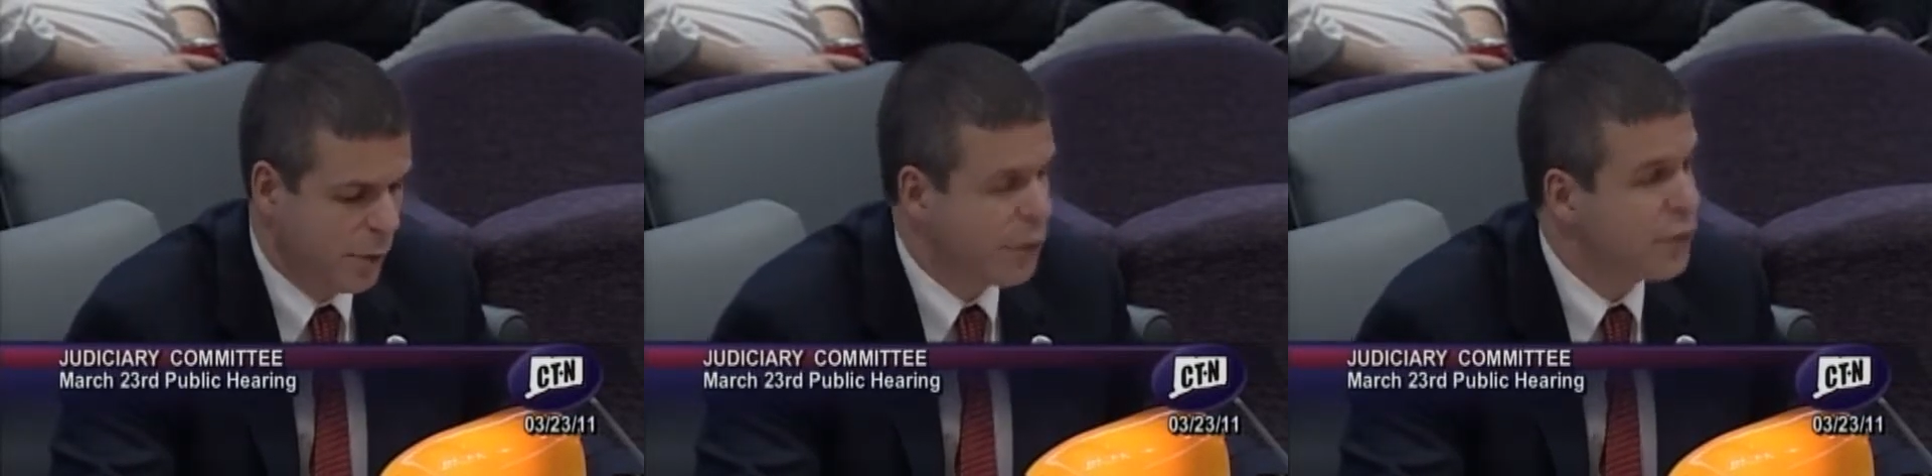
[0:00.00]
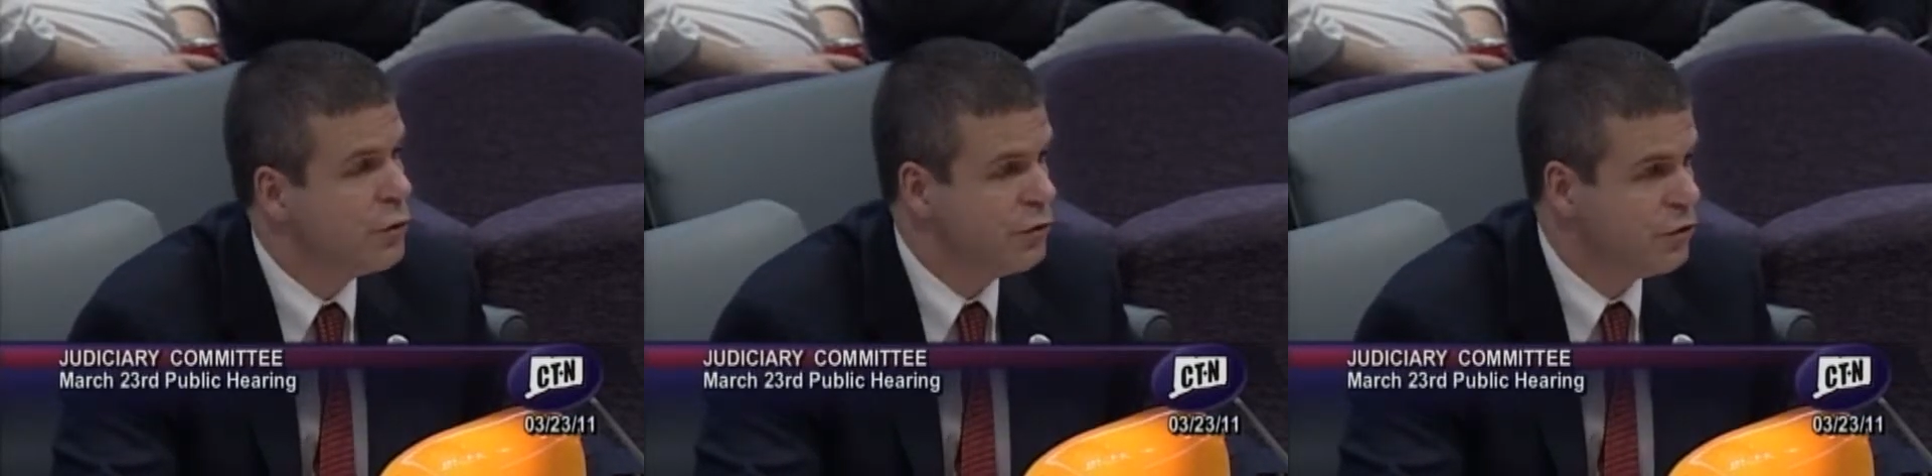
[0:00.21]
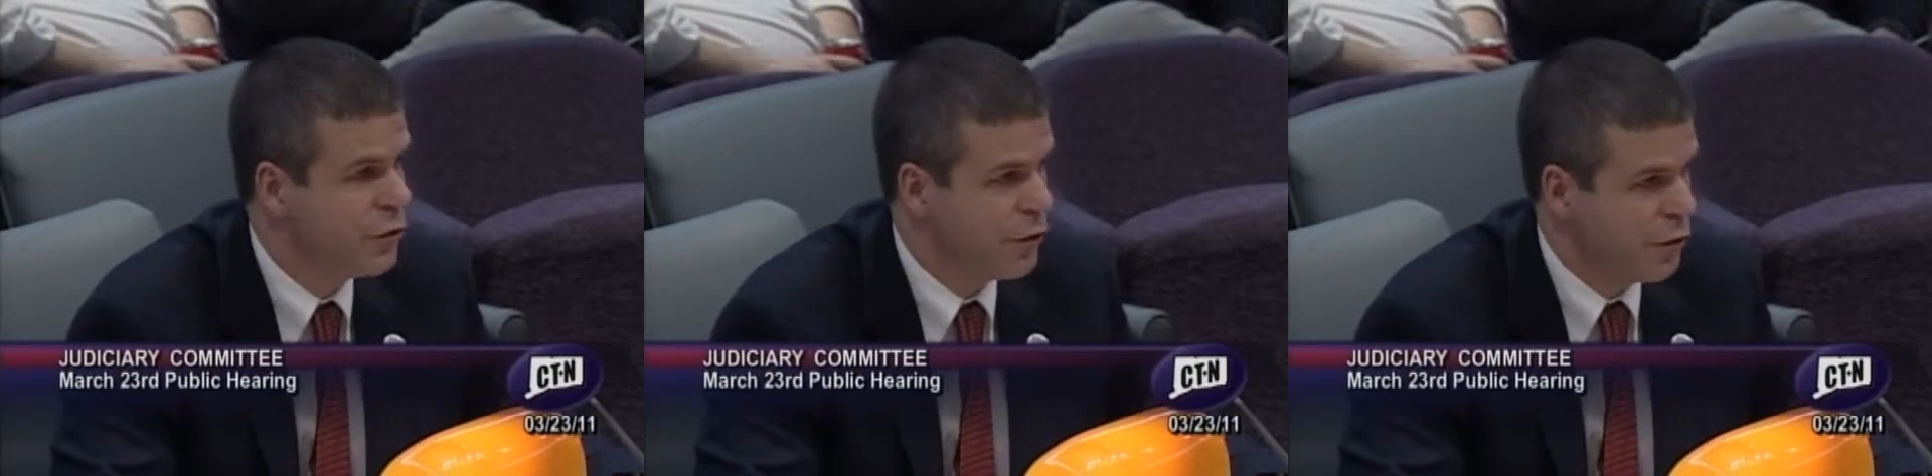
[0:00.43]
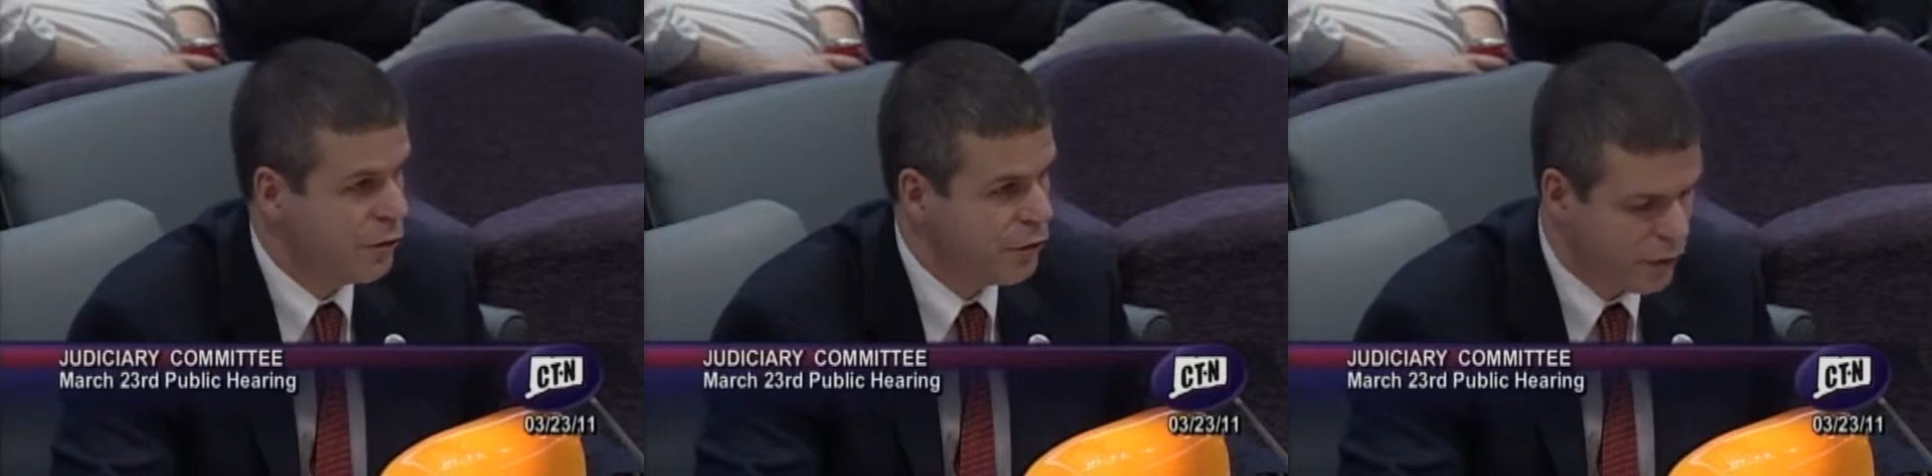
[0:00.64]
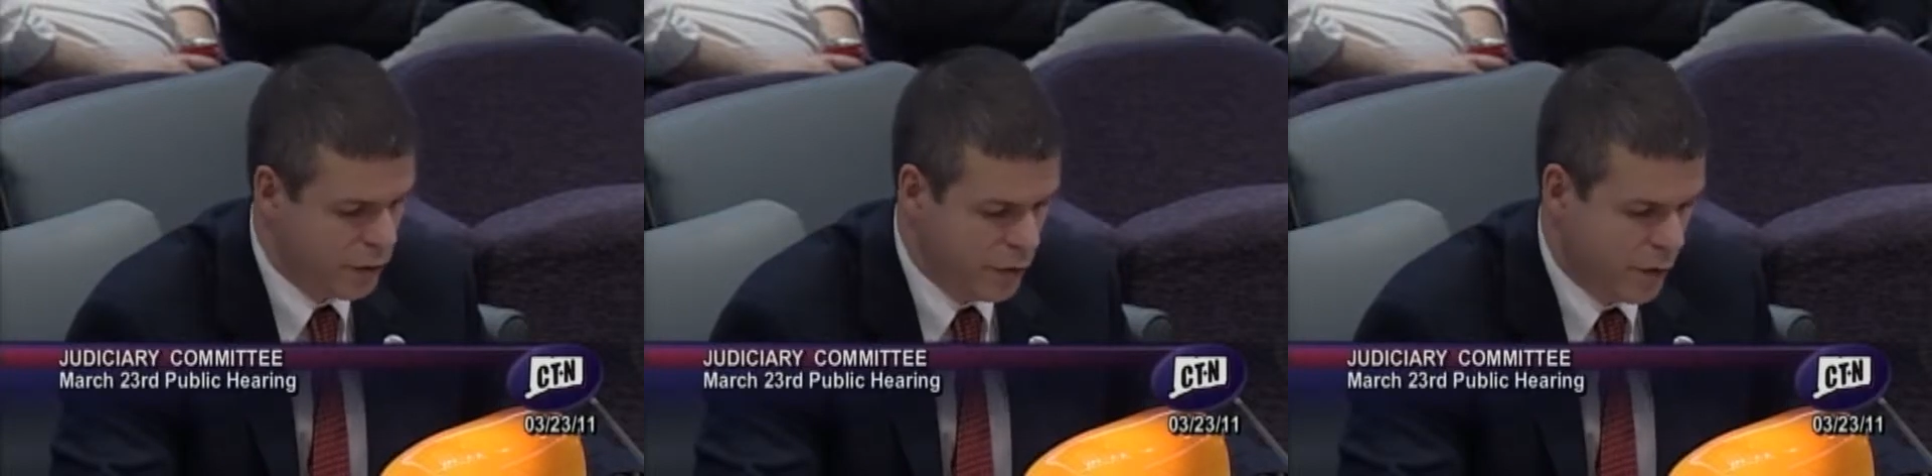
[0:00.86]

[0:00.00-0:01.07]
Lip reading: were 2 shooters.